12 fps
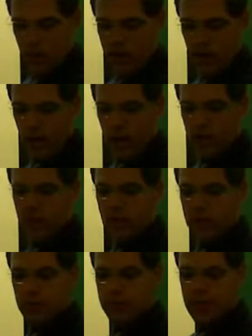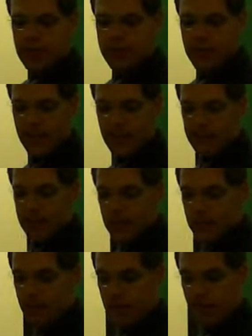While all children at times
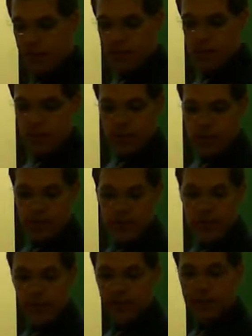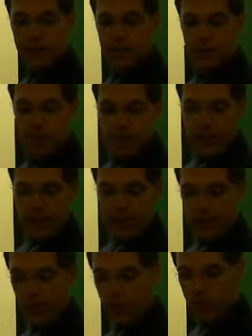need to be left alone in solitary
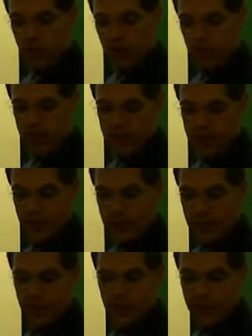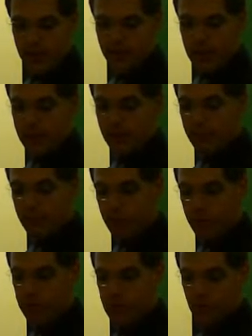play or later in the company of
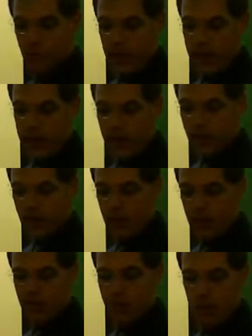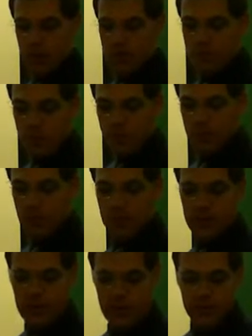books and radio, motion
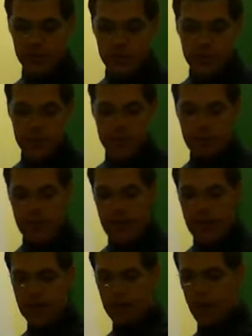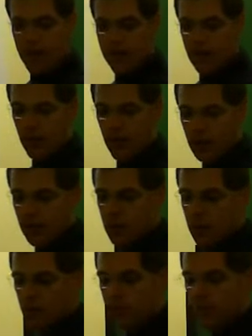pictures and television, and while all
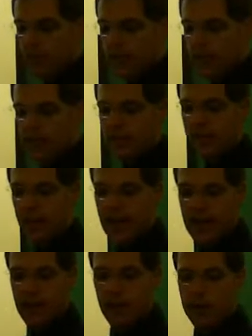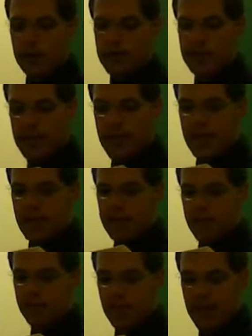children need their hours and
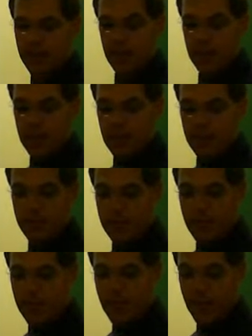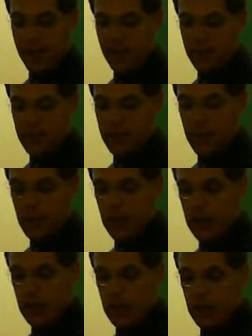days of make-believe and games,